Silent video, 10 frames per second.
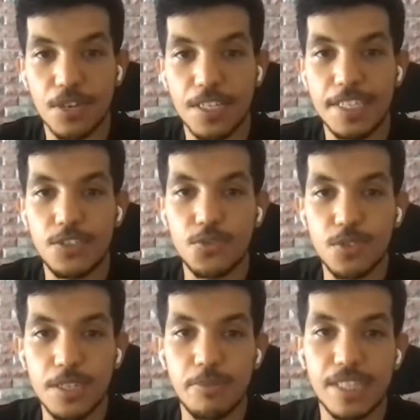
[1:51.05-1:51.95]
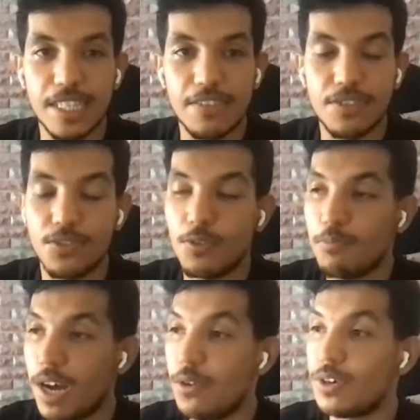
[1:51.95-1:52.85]
and he truly believes in the
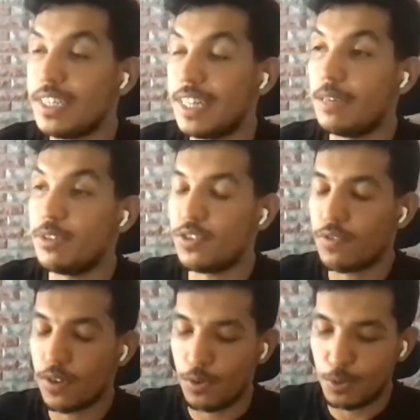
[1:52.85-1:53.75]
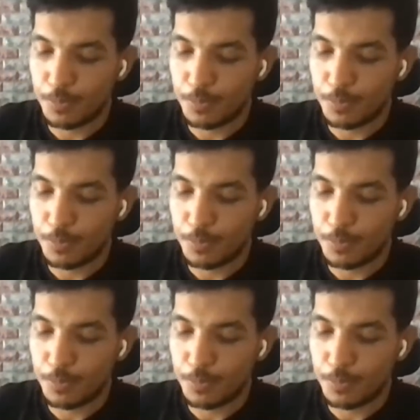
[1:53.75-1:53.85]
power and limit of code.